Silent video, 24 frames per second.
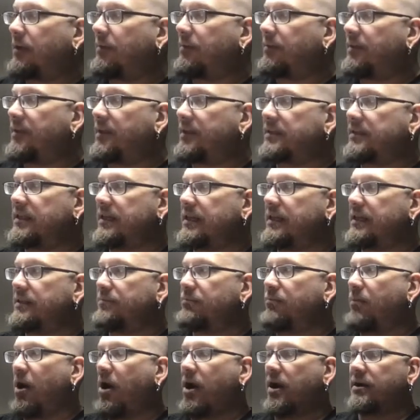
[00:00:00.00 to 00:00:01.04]
This thing is
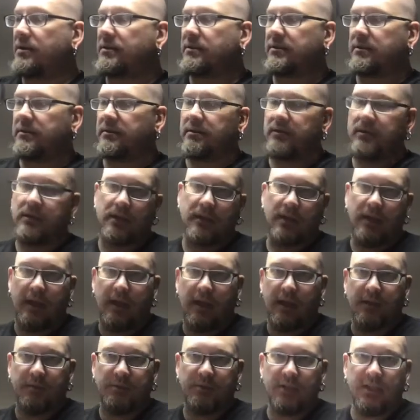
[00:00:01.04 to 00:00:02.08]
boss.
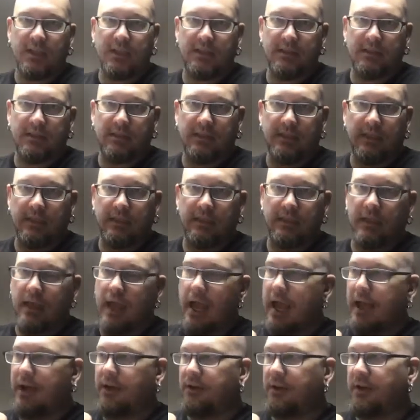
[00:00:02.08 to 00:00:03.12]
I'm jealous that
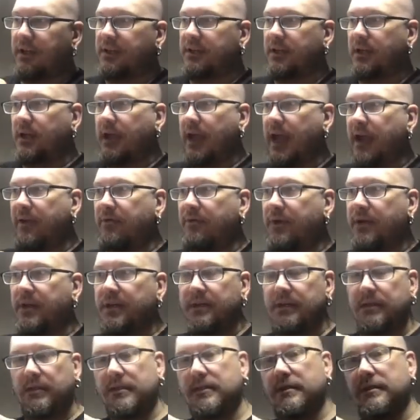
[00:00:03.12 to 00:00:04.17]
I don't get to have
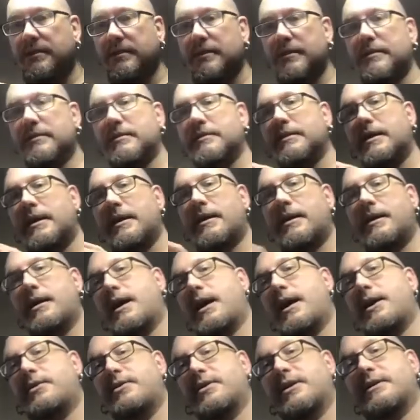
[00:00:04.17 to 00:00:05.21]
one, because I
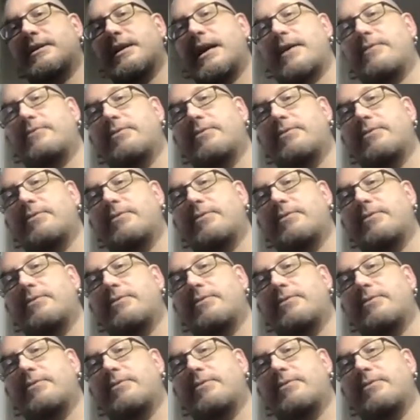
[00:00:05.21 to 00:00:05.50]
don't get to have